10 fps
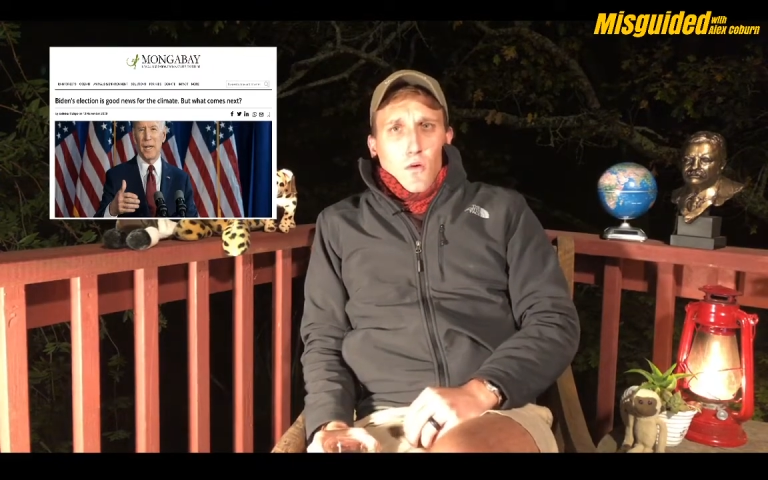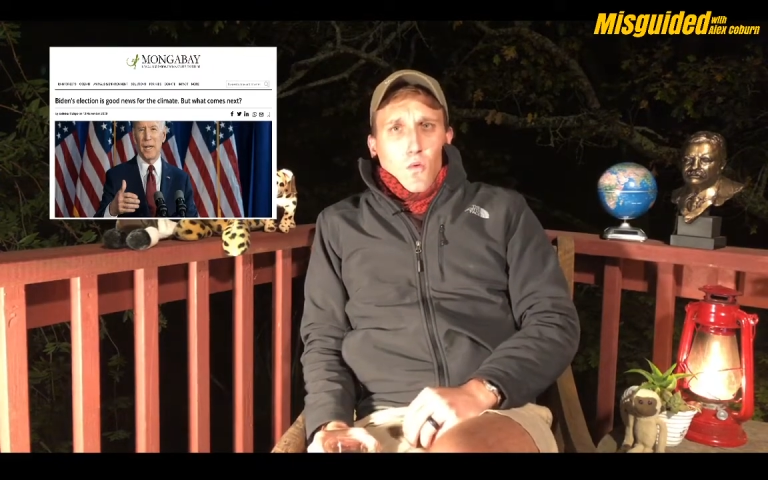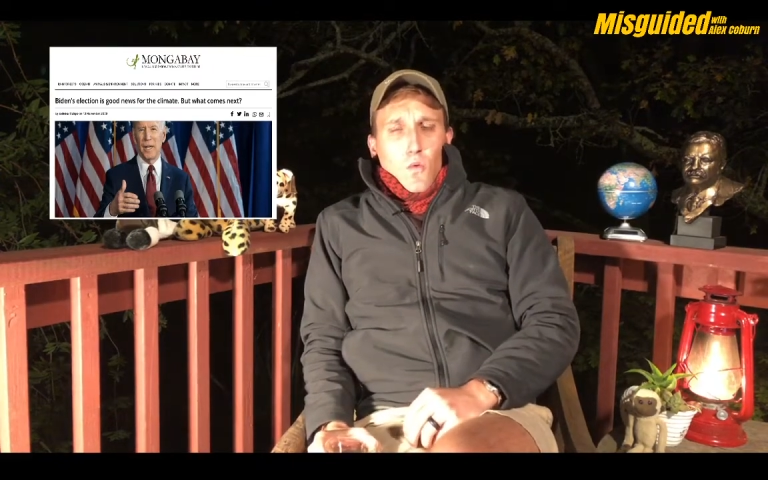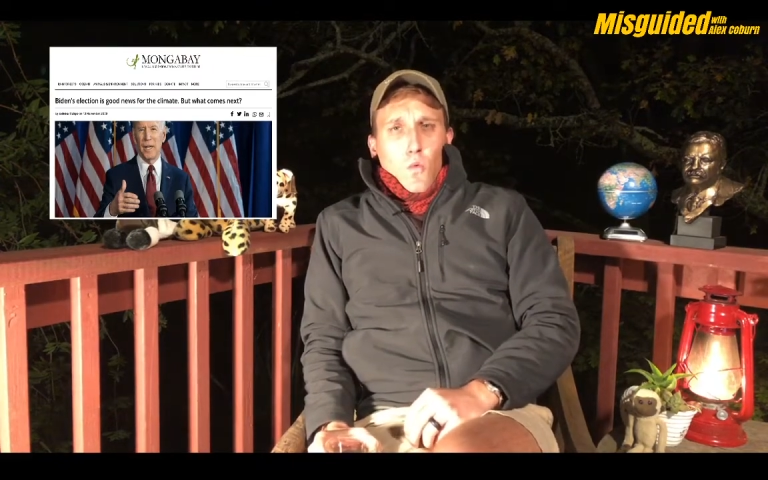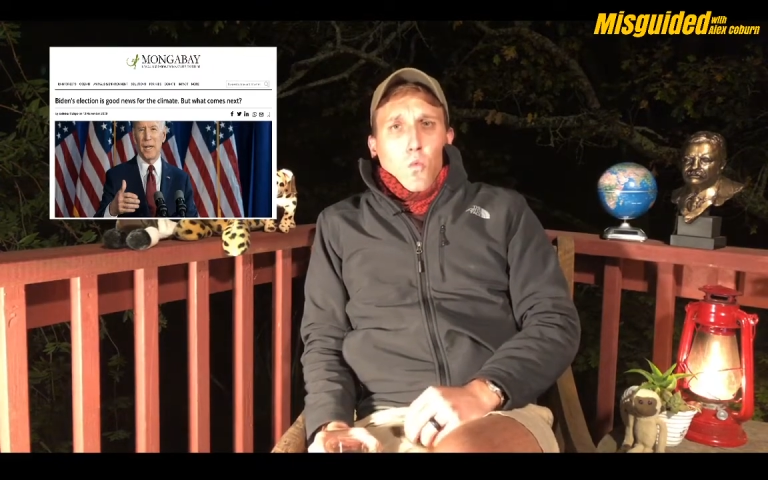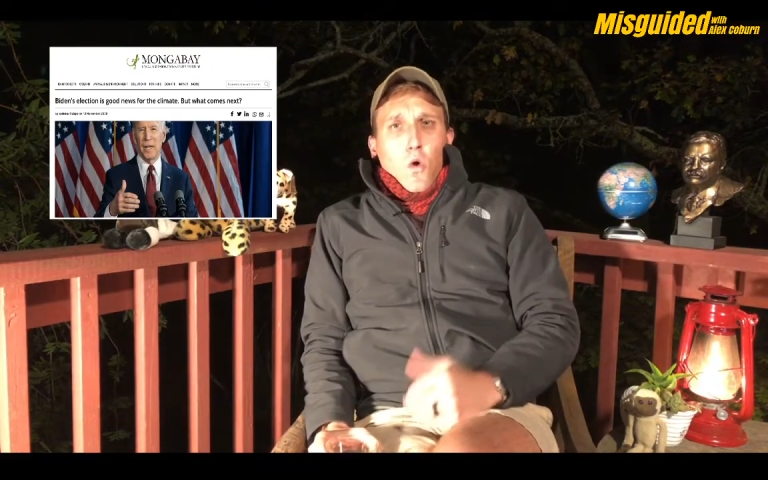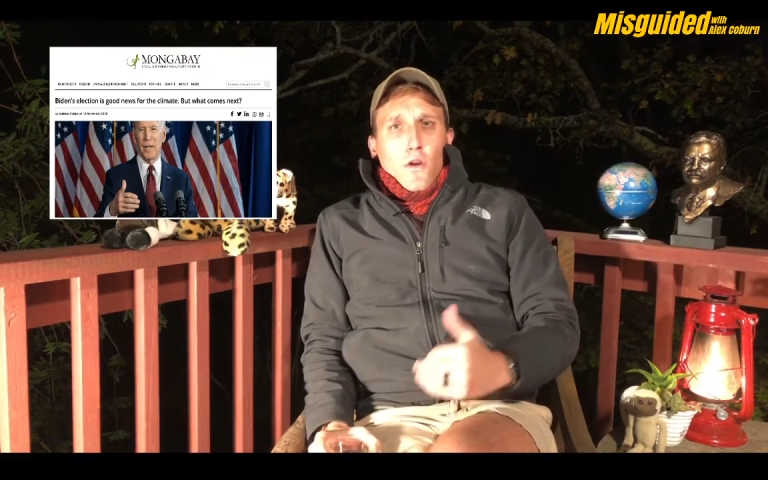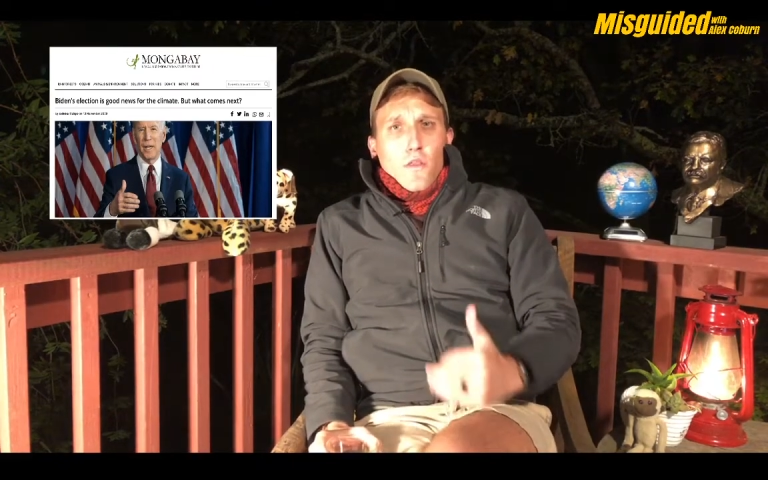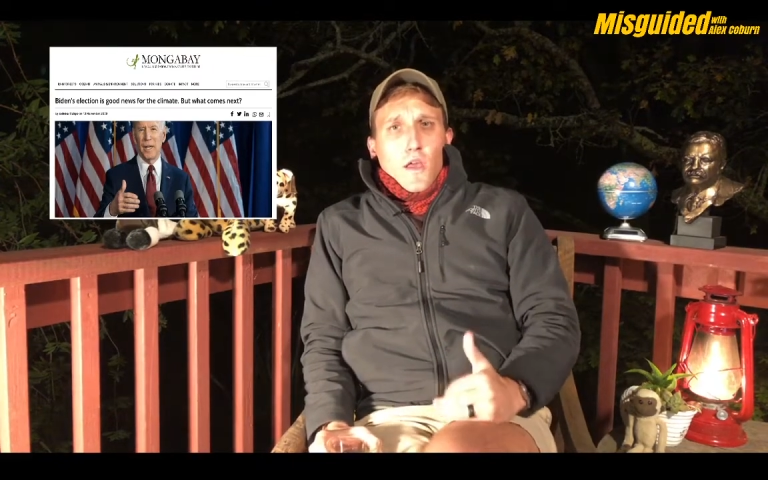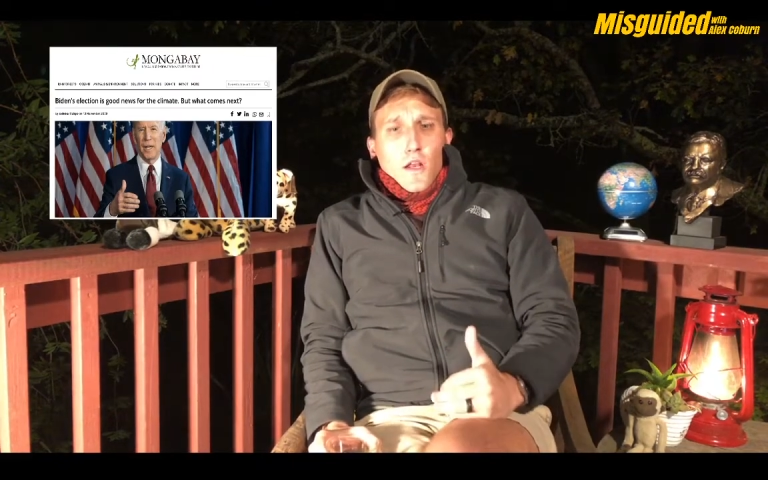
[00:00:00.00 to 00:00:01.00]
What
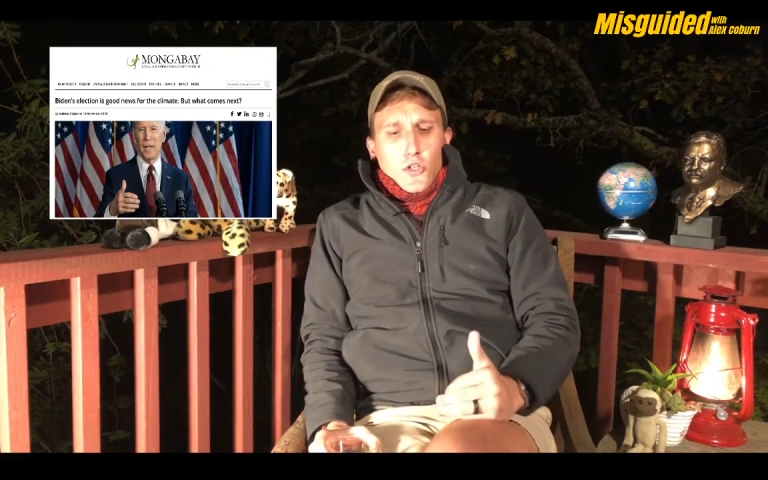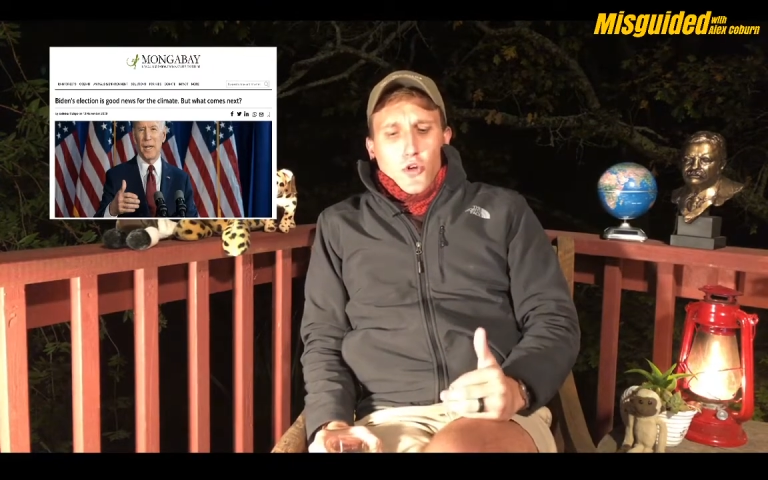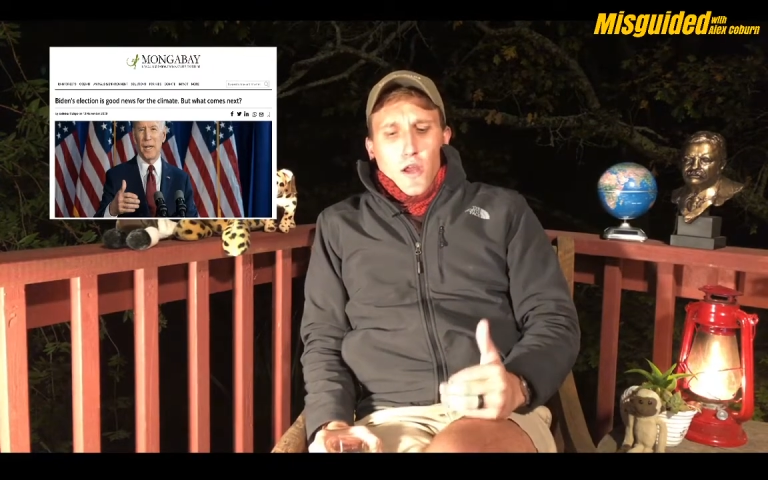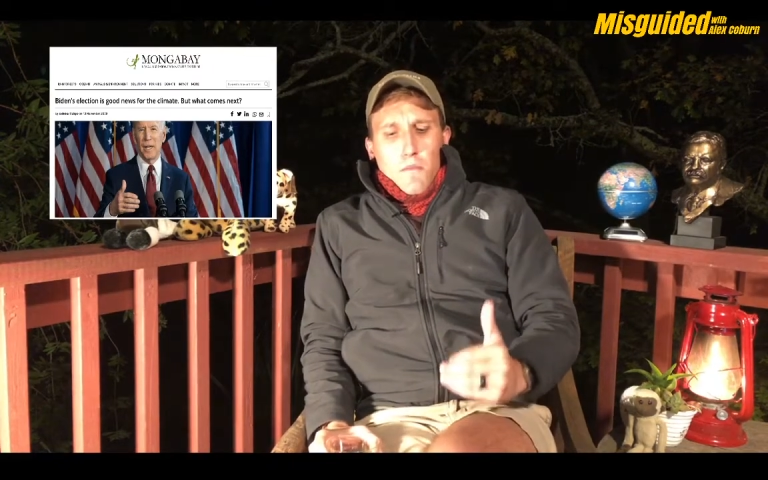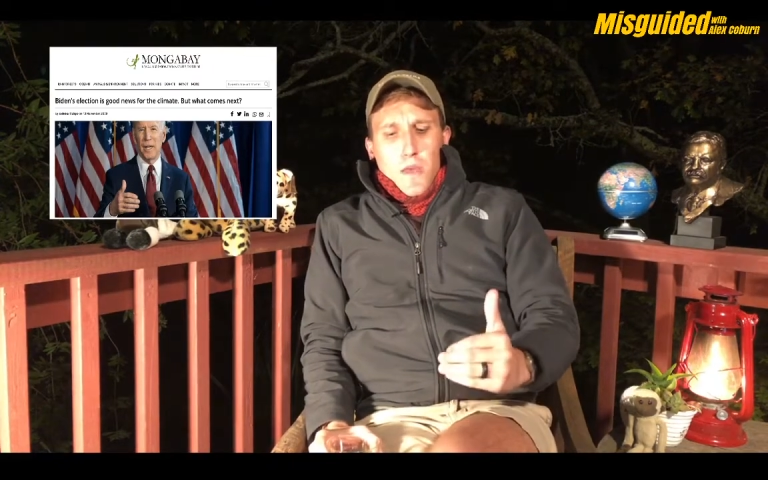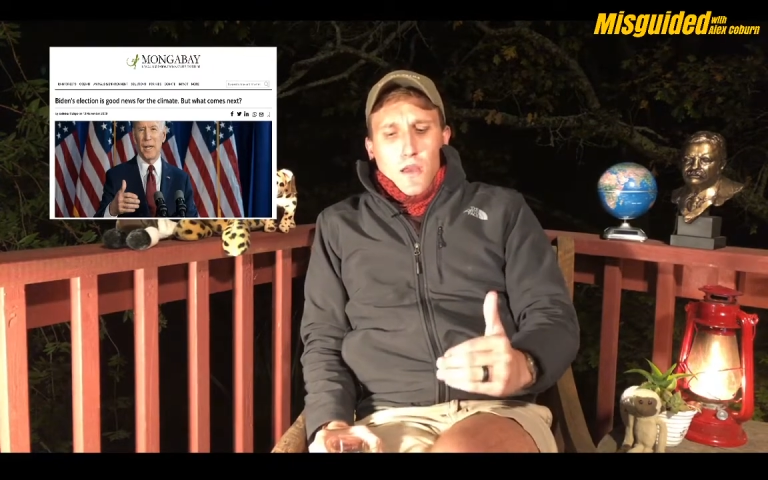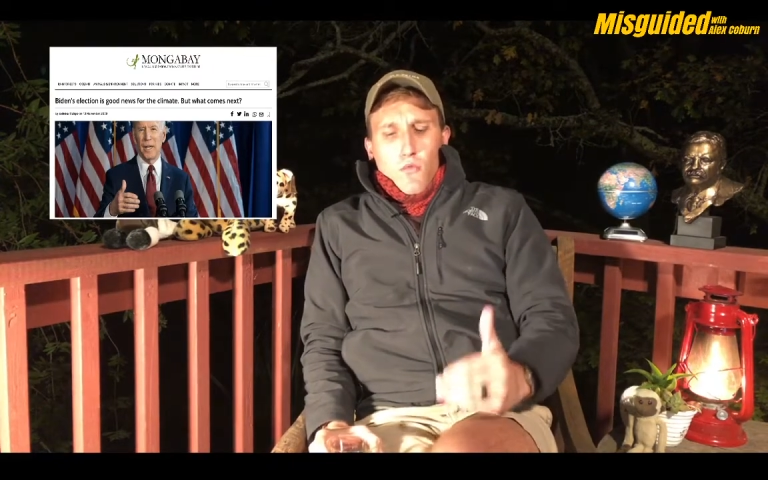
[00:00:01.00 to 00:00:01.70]
are they going to try to make